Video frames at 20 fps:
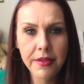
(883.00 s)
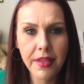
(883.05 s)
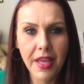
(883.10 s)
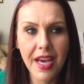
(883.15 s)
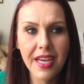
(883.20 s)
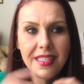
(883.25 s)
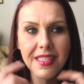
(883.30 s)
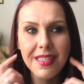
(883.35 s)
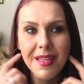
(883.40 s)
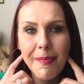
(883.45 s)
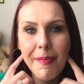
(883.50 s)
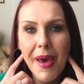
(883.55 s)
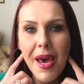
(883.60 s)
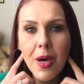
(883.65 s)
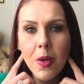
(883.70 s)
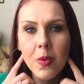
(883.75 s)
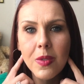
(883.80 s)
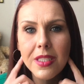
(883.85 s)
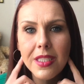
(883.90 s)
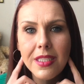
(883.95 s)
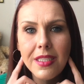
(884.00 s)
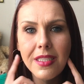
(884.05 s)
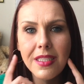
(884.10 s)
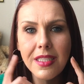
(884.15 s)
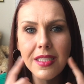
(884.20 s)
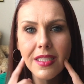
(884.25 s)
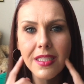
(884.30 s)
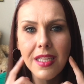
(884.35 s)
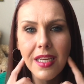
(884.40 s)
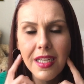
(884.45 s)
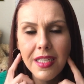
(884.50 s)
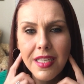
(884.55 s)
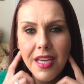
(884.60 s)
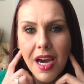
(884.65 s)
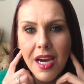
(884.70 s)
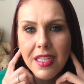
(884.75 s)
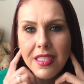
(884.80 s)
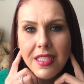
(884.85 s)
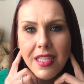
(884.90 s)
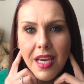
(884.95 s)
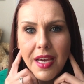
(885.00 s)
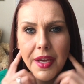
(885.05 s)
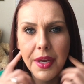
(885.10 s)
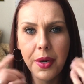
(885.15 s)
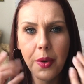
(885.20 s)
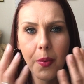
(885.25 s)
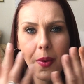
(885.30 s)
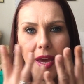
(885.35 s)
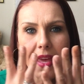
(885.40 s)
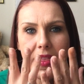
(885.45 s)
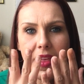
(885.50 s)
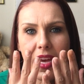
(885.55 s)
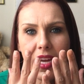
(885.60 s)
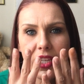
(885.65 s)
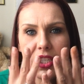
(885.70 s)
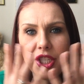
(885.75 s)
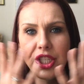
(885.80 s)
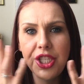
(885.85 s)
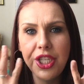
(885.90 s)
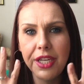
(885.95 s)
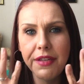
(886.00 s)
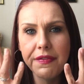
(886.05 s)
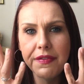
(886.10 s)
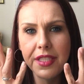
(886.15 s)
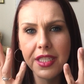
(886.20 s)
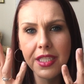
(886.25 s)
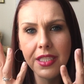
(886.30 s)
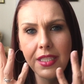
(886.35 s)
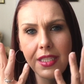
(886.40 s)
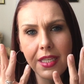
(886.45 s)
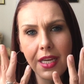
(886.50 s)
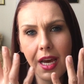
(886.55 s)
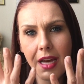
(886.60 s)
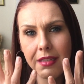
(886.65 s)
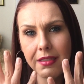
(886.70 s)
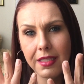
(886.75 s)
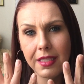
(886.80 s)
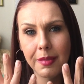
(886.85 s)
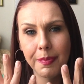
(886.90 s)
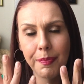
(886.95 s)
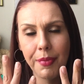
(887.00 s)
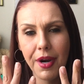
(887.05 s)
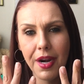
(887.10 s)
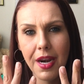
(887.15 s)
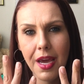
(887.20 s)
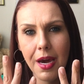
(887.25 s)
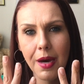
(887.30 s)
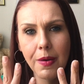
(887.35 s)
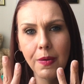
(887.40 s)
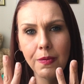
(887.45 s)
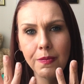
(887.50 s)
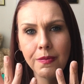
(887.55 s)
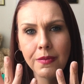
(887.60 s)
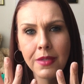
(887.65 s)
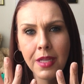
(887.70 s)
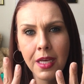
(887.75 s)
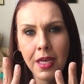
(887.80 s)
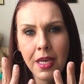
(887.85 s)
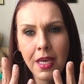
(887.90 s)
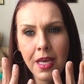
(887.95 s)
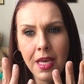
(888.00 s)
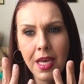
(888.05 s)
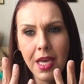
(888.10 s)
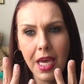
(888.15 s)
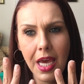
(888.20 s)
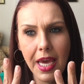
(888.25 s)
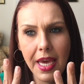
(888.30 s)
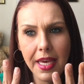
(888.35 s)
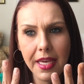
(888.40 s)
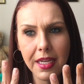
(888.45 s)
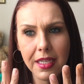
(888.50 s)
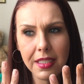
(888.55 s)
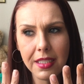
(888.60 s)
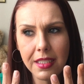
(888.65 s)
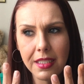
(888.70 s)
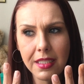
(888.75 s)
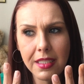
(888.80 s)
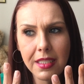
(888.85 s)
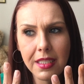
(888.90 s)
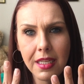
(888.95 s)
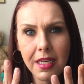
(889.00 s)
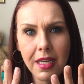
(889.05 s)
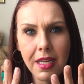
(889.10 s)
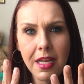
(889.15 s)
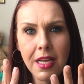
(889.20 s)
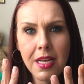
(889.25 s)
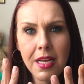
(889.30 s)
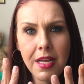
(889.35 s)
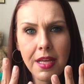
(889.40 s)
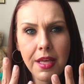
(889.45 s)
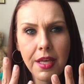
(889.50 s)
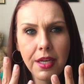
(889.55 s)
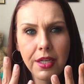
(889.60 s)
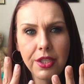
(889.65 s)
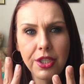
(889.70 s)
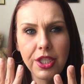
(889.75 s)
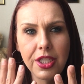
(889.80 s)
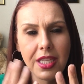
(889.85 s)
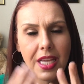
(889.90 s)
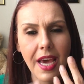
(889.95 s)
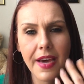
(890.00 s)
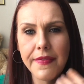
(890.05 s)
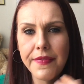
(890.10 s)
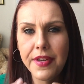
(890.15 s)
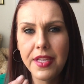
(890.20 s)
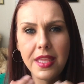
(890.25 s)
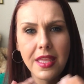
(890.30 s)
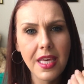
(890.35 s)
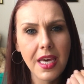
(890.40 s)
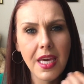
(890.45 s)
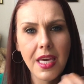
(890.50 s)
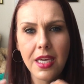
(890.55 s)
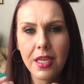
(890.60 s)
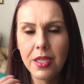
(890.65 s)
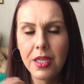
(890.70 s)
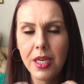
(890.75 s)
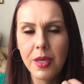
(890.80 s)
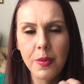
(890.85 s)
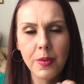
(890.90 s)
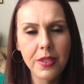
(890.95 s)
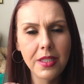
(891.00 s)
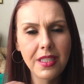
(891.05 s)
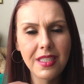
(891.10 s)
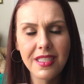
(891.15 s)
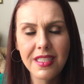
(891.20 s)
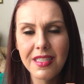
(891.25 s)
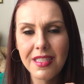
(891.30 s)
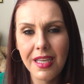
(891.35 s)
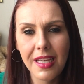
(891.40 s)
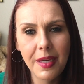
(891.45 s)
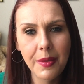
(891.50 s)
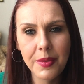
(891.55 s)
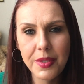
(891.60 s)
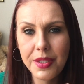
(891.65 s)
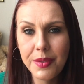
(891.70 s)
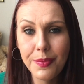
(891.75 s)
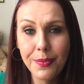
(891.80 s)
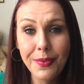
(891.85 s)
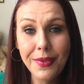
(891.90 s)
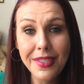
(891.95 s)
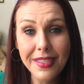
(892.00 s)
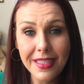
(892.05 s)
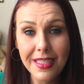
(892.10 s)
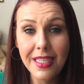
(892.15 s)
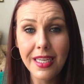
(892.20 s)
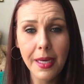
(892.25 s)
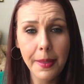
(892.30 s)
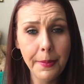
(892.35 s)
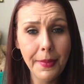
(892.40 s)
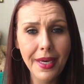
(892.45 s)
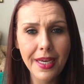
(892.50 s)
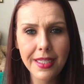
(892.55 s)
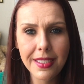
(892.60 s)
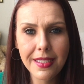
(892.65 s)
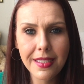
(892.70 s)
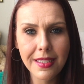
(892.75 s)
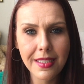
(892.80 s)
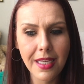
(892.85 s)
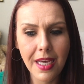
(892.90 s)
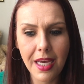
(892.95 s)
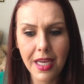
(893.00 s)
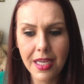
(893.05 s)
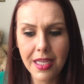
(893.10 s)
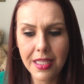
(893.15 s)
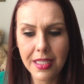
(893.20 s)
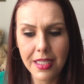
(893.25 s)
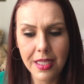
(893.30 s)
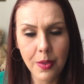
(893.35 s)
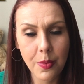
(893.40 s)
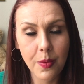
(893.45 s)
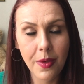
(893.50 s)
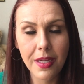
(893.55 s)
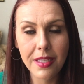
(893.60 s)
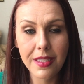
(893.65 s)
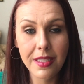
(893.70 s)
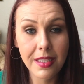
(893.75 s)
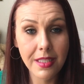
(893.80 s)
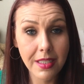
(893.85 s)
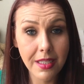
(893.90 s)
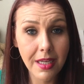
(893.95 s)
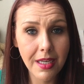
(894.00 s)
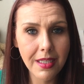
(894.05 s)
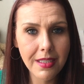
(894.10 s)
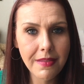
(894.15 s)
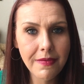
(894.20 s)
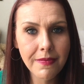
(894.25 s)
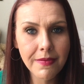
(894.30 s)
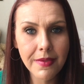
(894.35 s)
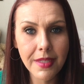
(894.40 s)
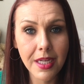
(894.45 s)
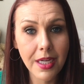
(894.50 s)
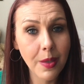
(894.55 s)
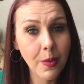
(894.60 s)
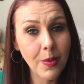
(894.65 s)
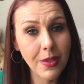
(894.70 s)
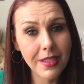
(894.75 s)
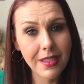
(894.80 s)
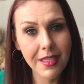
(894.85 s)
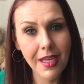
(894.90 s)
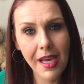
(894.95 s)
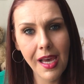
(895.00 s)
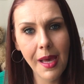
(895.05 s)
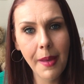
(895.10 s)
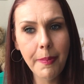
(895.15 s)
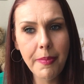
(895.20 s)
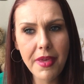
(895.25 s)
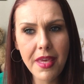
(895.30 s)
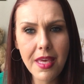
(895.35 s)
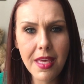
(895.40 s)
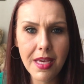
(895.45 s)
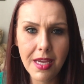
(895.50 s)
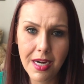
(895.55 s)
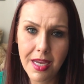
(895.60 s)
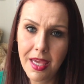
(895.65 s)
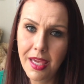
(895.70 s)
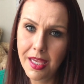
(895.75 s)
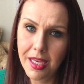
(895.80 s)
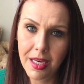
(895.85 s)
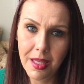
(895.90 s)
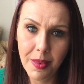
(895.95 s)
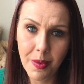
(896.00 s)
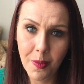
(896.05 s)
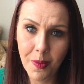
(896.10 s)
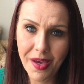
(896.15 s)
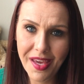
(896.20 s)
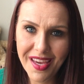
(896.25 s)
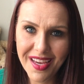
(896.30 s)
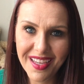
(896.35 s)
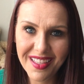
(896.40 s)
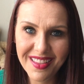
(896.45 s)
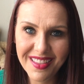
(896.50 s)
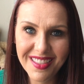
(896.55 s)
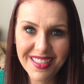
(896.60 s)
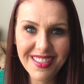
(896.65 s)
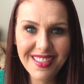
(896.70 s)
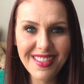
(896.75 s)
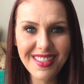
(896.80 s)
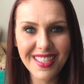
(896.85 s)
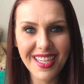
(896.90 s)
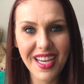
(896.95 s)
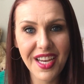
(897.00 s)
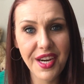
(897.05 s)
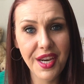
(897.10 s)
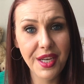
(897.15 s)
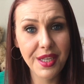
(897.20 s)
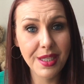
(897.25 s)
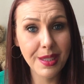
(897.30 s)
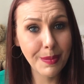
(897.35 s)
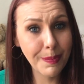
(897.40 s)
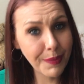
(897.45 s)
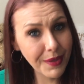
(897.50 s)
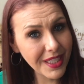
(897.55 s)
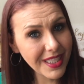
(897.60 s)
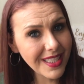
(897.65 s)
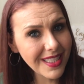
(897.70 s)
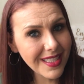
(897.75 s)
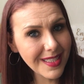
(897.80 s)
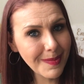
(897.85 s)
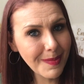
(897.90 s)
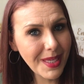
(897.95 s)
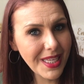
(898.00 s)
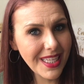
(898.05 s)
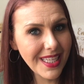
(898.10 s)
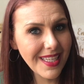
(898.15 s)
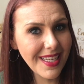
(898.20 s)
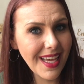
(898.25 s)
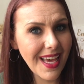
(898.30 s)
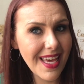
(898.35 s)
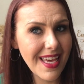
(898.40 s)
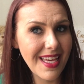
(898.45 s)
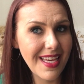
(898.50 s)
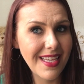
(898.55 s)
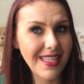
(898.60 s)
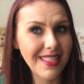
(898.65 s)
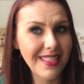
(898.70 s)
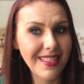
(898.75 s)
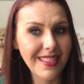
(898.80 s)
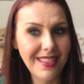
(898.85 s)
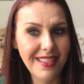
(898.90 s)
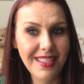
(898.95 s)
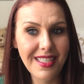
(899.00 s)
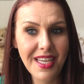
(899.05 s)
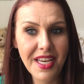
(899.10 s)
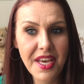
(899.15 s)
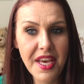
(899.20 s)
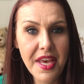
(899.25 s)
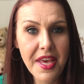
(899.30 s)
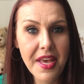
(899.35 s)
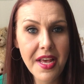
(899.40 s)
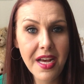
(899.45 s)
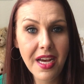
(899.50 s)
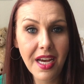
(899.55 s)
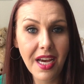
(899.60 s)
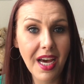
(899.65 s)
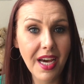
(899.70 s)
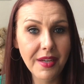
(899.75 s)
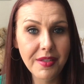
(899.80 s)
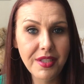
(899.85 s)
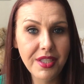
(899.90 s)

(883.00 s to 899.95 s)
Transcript: As the back ones had gotten taken away, they had shifted and spread out, and just everything. It was really a mess, and it wasn't good, and I wasn't happy, and I hated the way I looked, and it depressed me, and I